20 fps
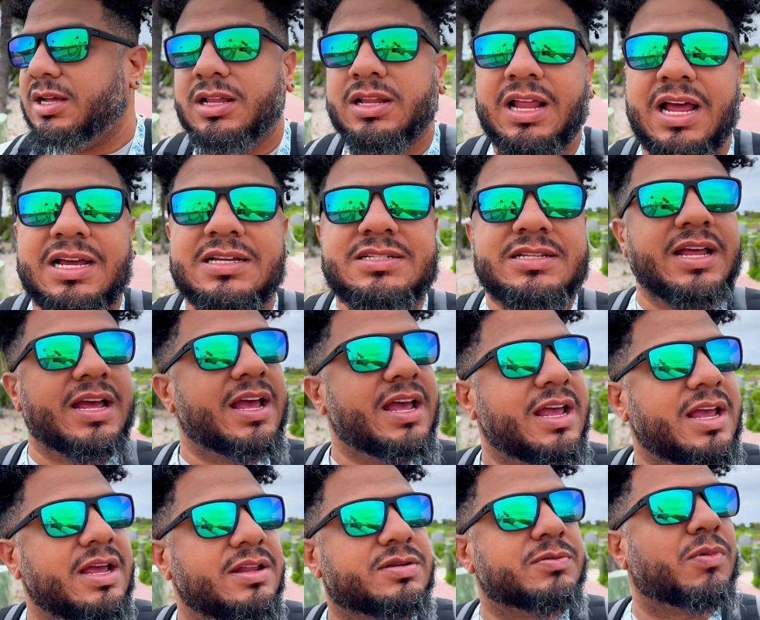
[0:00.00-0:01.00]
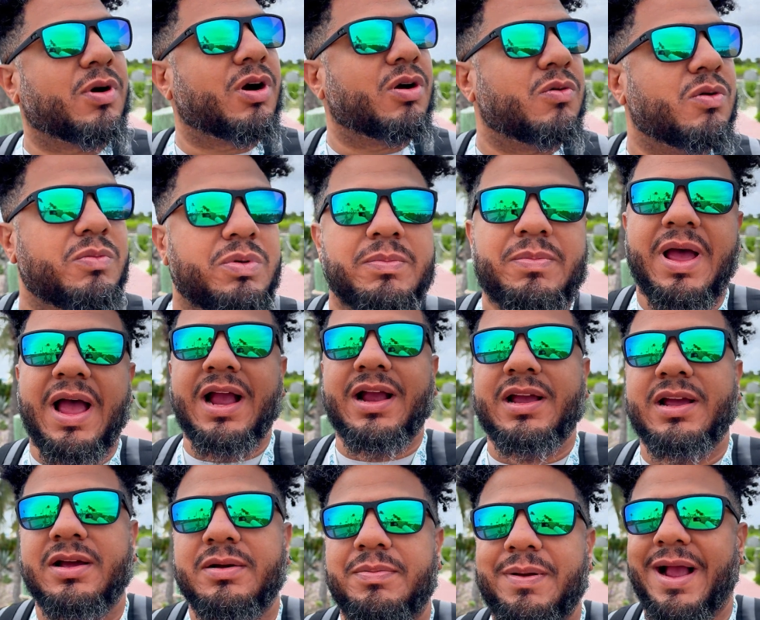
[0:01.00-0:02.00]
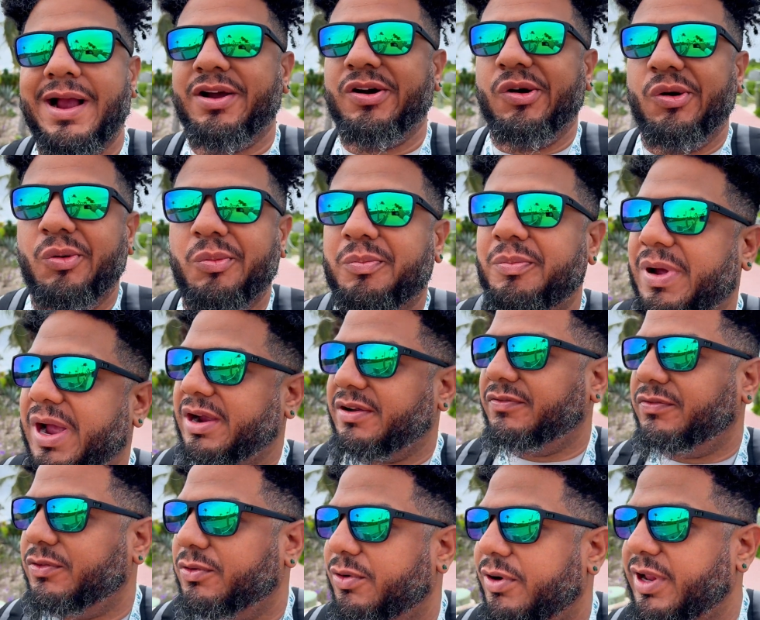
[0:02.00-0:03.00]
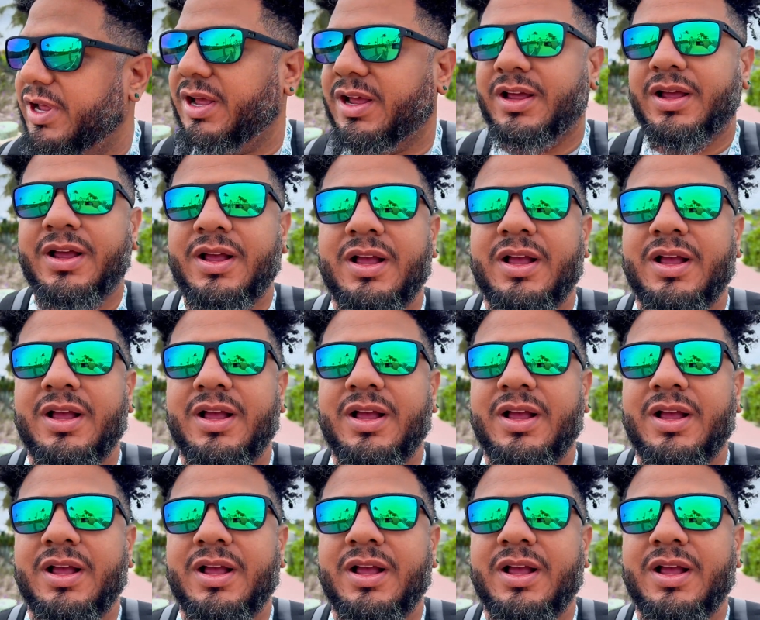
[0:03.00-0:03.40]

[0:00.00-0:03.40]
Last day, tomorrow we'll be back home, back in Florida.